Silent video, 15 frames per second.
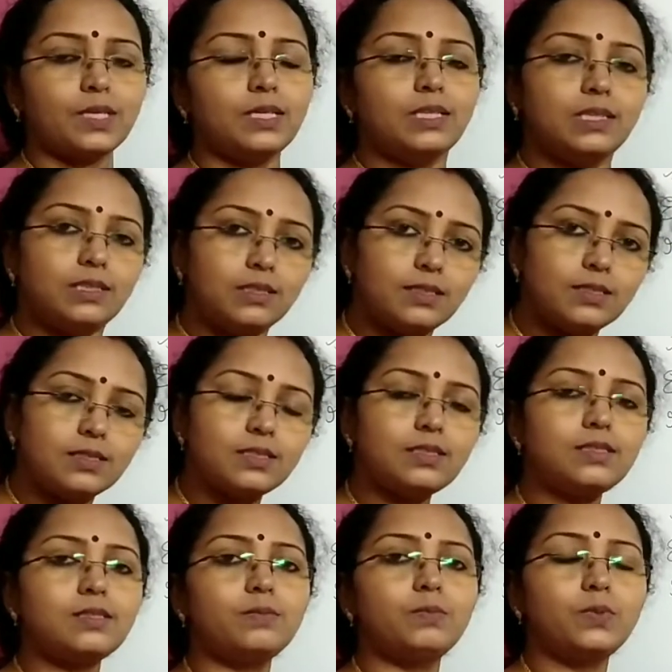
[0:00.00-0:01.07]
This
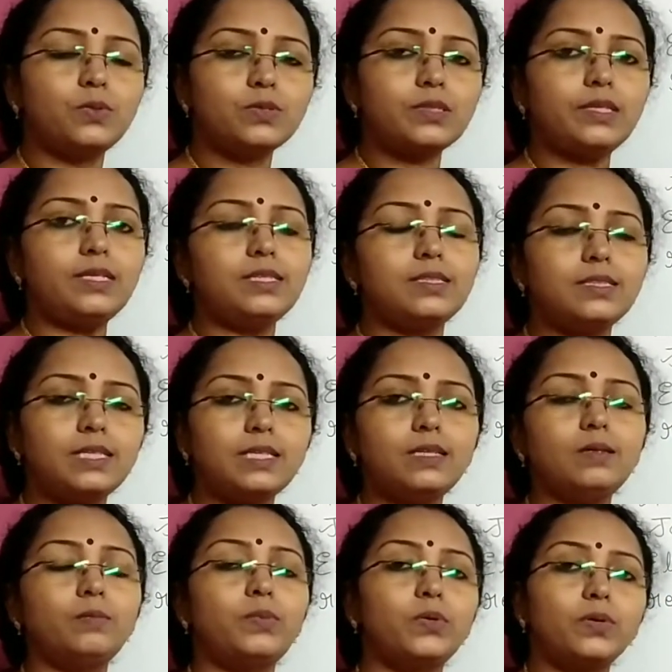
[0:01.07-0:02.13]
is mostly seen
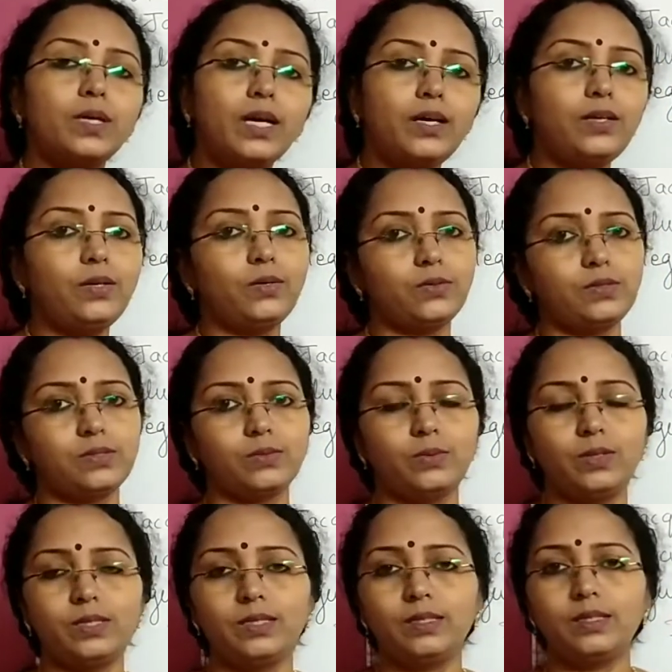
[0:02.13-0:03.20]
in prokaryotes
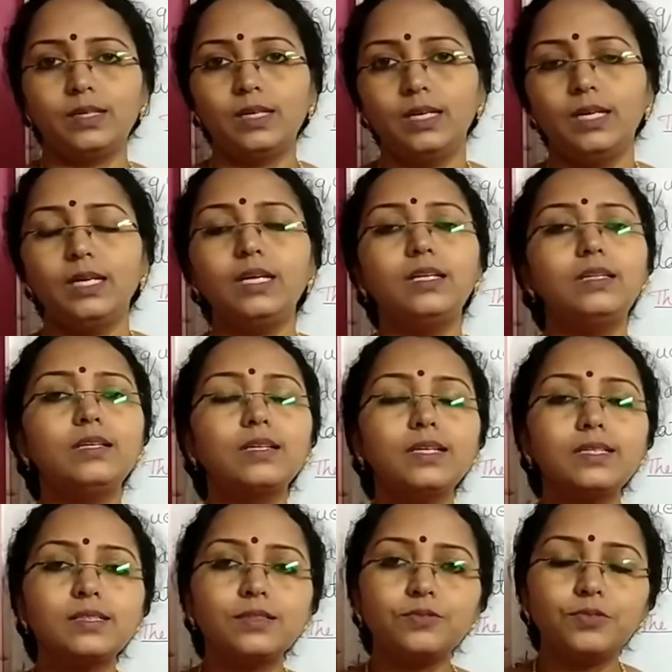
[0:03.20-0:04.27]
only. In the
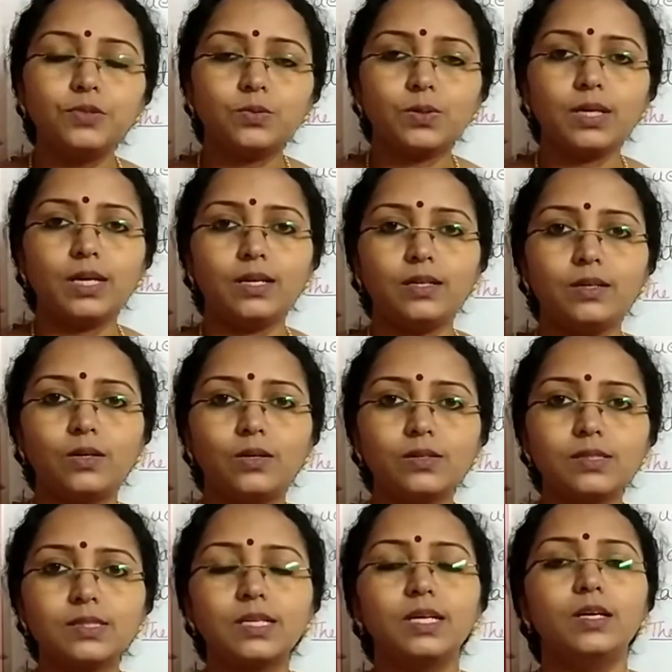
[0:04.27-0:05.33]
case of
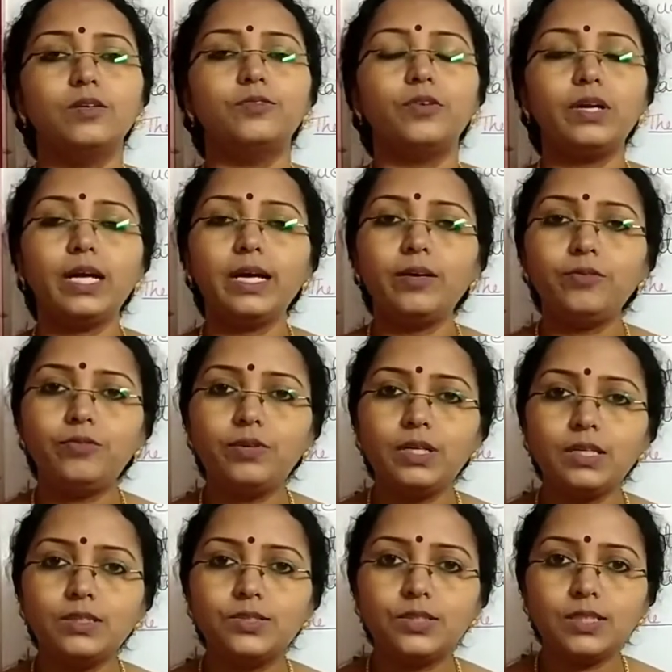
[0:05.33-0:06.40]
eukaryotes, for
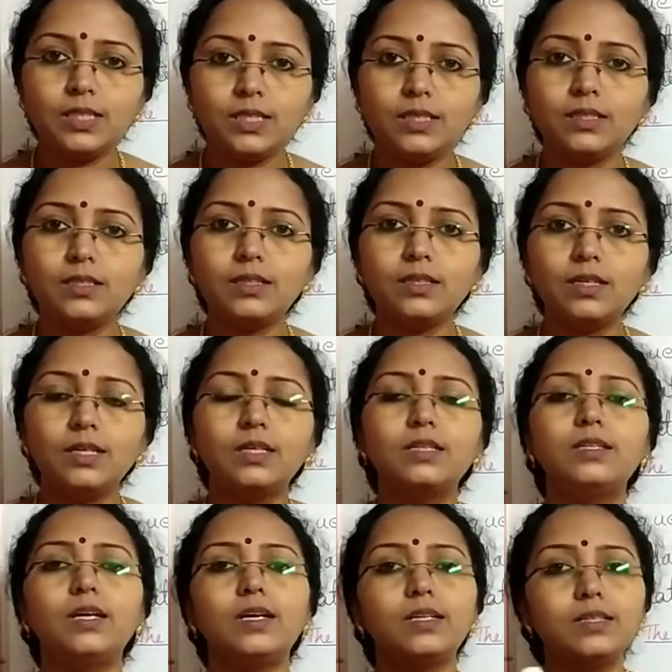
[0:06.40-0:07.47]
every gene
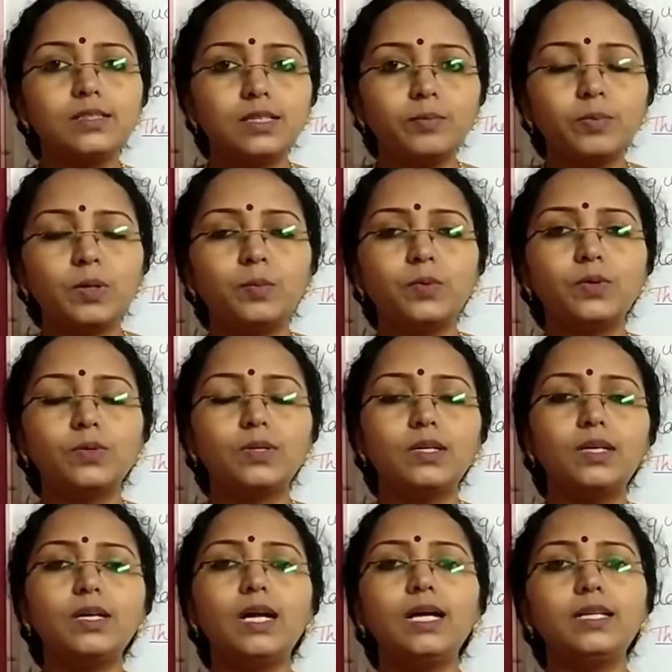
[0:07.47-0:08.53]
there is a promoter
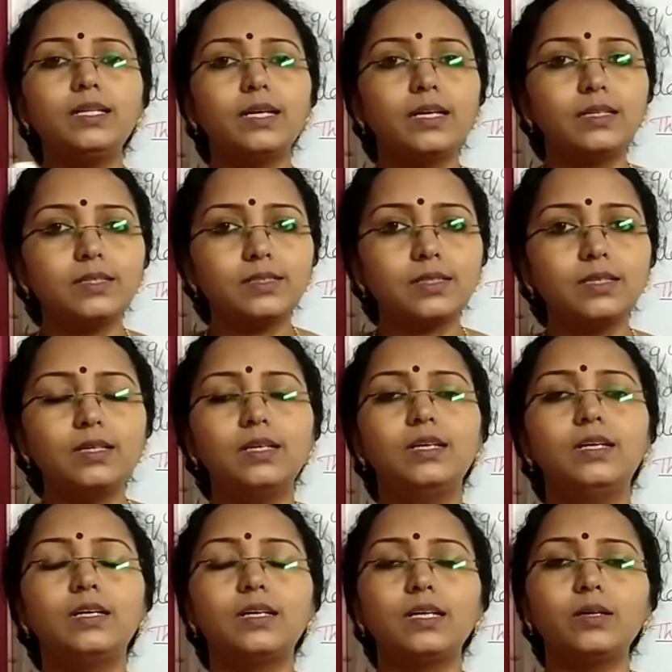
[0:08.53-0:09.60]
and there is a
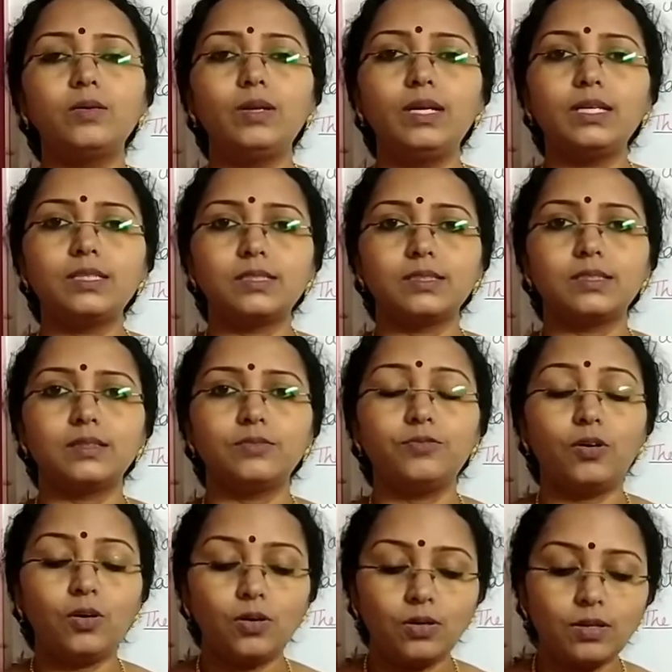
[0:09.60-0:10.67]
regulator
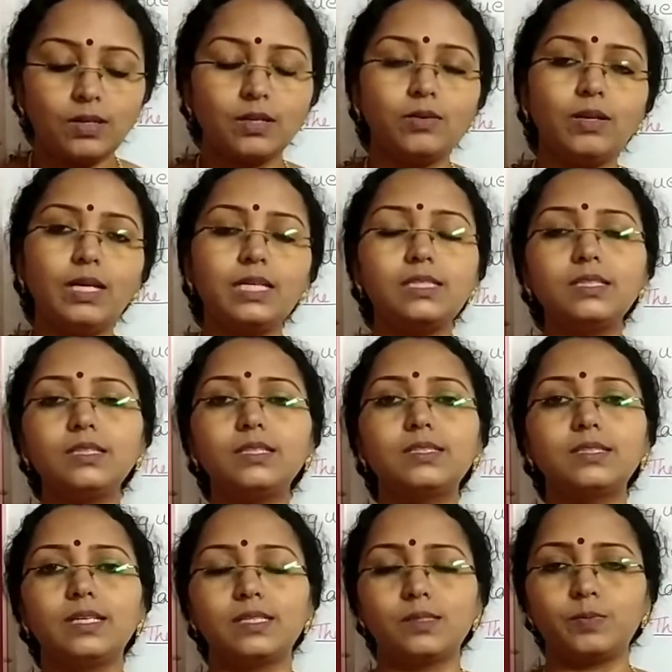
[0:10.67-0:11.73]
for regulating
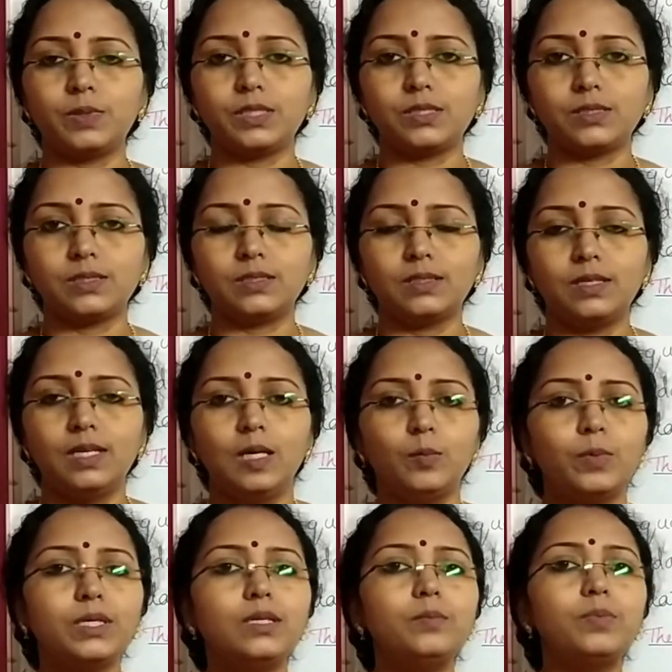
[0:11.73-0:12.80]
its expression.
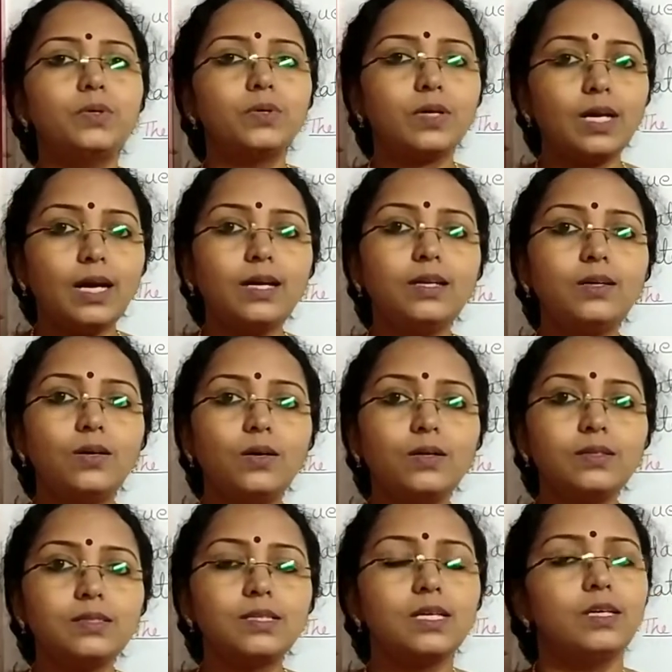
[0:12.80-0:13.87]
But in
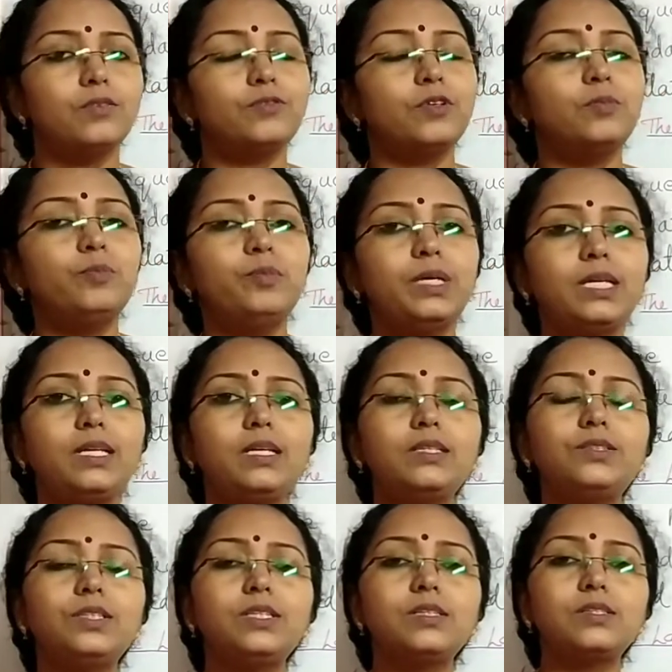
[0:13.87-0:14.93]
prokaryotes, for
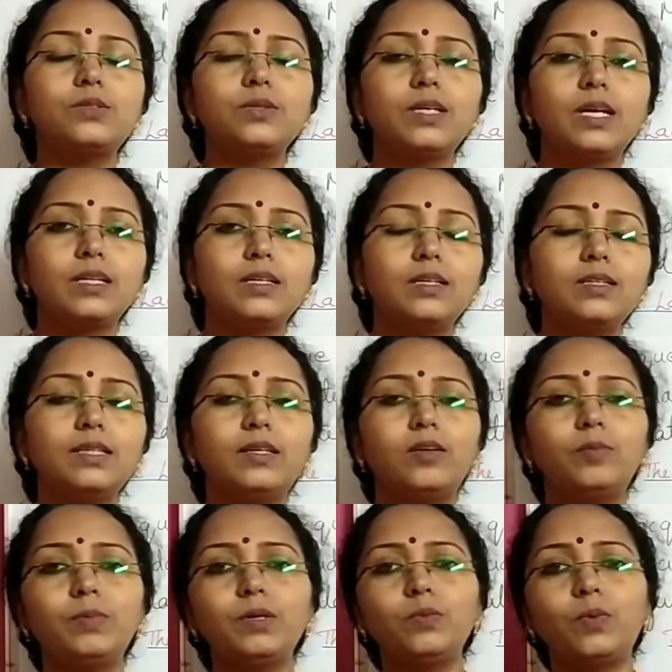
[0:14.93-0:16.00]
many genes together, there
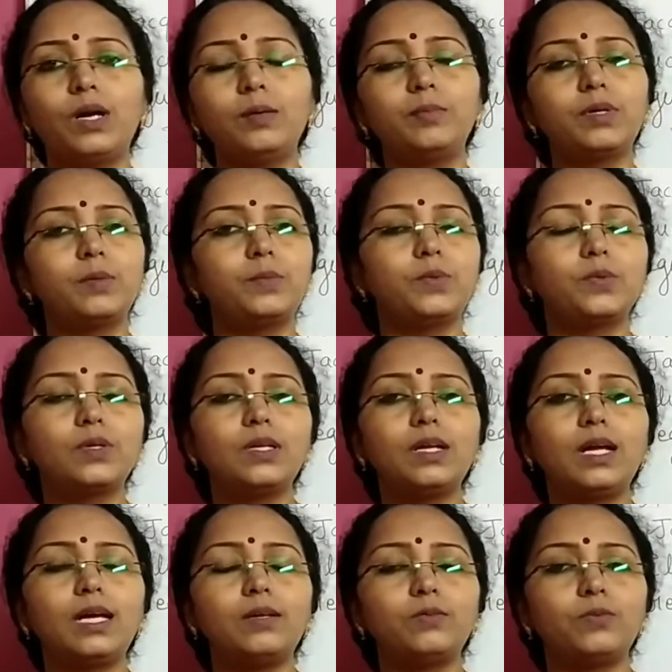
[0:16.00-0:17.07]
will be one promoter
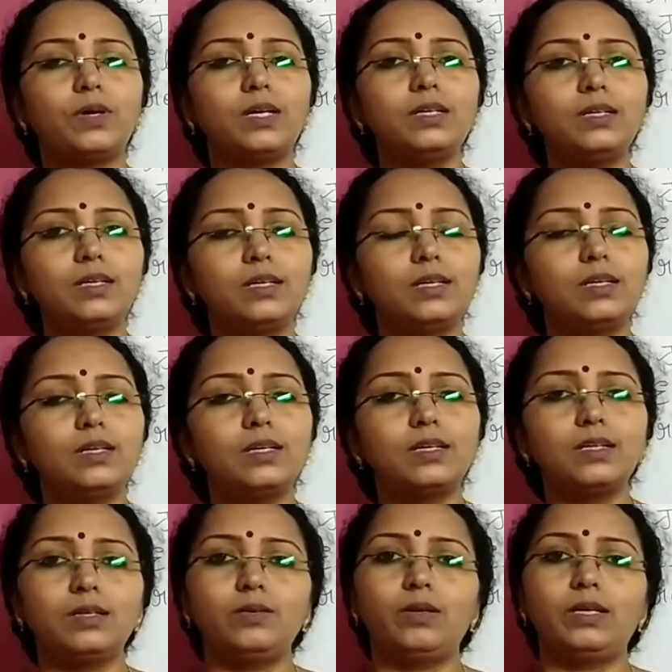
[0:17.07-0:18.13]
and one
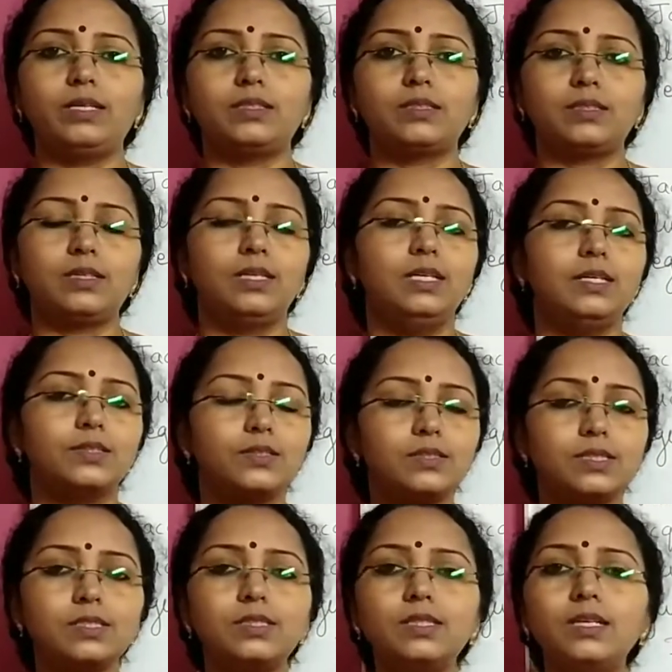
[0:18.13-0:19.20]
regulator. So
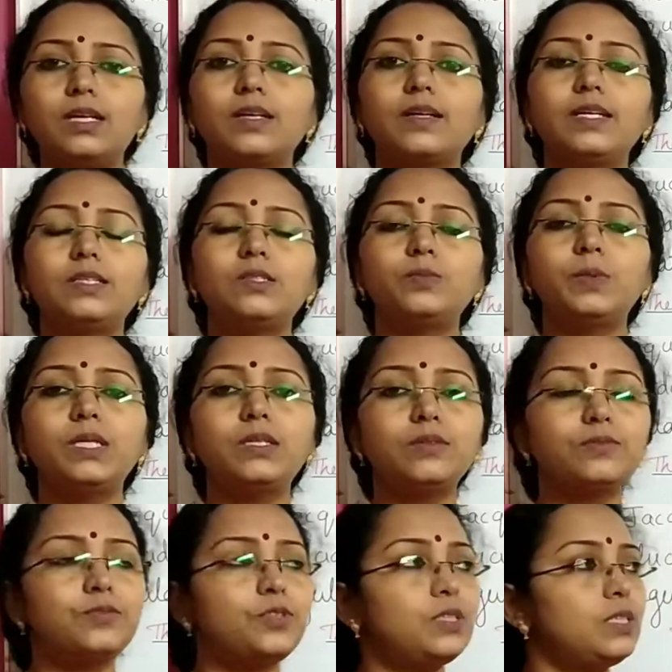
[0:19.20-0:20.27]
such an arrangement
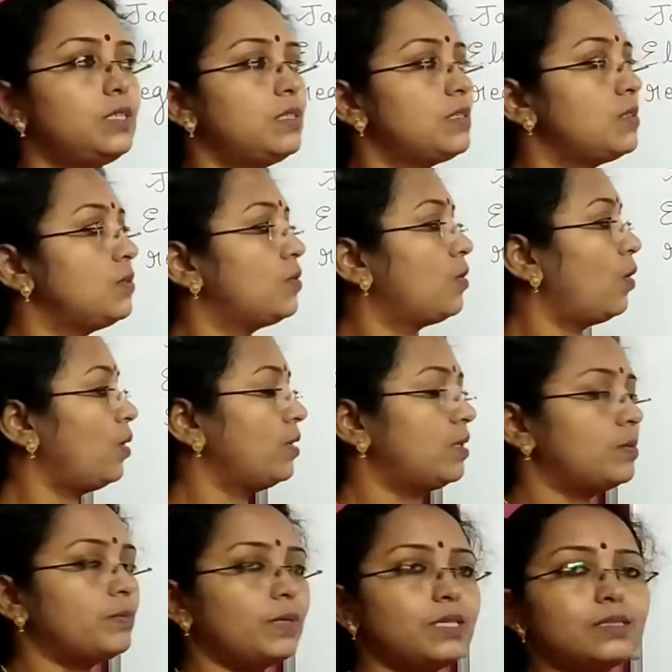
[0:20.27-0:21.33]
of genes, you call
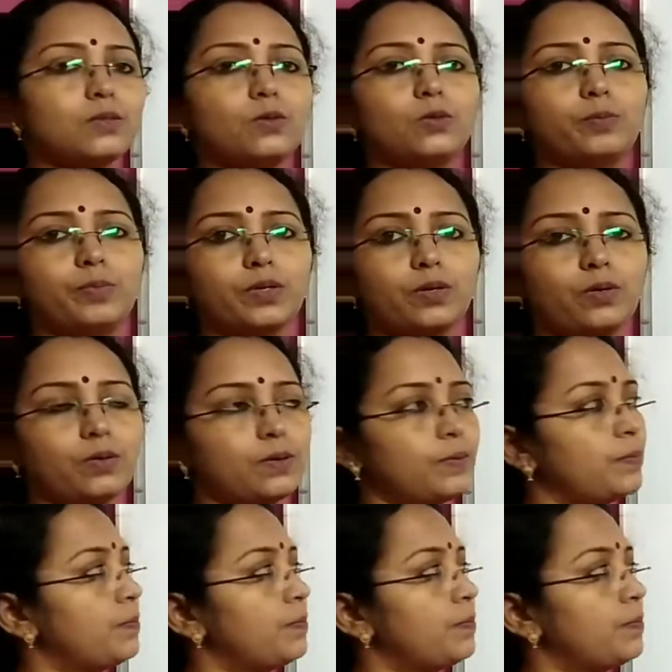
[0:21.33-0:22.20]
them as operon.